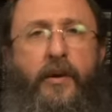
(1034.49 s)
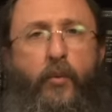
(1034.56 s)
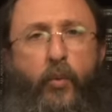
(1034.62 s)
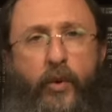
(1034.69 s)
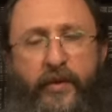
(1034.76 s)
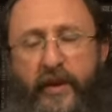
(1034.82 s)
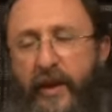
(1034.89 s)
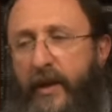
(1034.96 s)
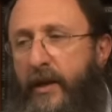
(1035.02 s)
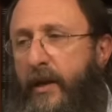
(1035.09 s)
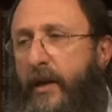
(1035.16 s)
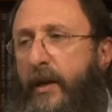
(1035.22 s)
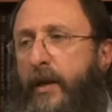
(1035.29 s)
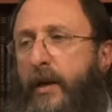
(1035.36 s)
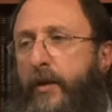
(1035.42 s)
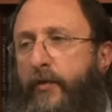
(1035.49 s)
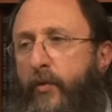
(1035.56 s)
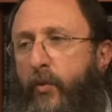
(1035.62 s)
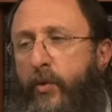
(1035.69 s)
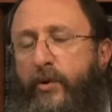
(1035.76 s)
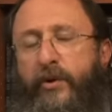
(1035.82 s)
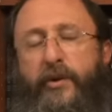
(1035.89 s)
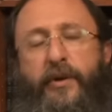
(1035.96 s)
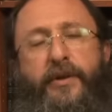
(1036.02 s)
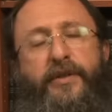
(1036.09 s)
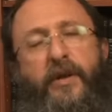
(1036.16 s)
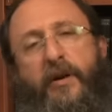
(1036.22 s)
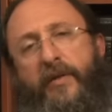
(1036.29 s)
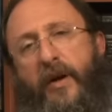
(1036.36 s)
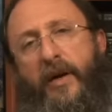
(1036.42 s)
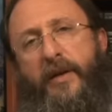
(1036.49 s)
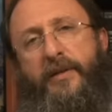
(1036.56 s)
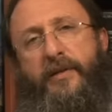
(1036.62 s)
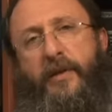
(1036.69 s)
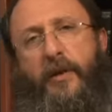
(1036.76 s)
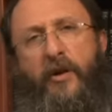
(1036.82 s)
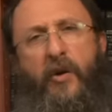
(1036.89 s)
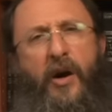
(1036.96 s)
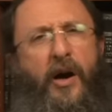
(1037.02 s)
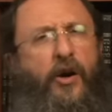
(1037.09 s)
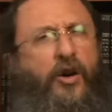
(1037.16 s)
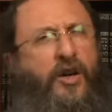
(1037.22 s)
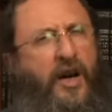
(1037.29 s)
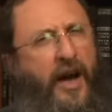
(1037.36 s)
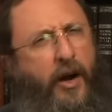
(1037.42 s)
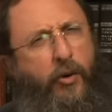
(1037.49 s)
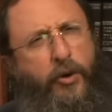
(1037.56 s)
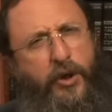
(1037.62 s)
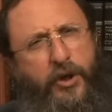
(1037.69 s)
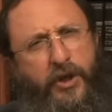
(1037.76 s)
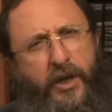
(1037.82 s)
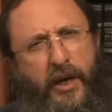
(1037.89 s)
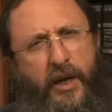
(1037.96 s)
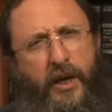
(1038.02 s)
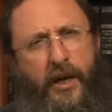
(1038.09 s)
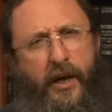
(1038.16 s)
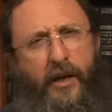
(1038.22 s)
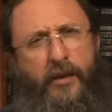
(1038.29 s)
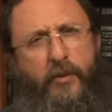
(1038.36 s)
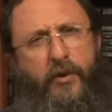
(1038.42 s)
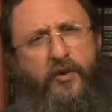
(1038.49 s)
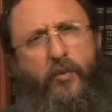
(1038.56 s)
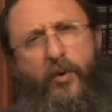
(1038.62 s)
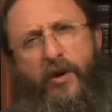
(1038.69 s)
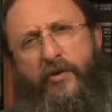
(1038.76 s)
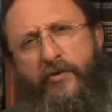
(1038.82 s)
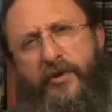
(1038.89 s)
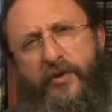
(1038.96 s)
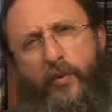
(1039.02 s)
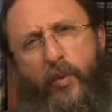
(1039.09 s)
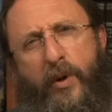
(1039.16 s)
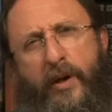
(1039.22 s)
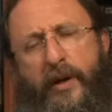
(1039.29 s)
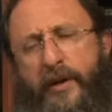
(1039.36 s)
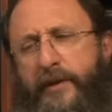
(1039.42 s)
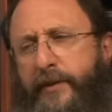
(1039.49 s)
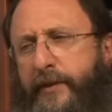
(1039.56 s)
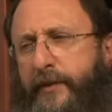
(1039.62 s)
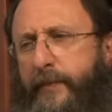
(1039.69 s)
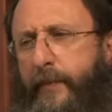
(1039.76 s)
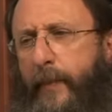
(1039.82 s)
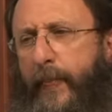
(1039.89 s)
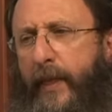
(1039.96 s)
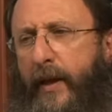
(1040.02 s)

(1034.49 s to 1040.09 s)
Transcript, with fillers: And within the words of Ha'azinu are couched in the most wondrous ways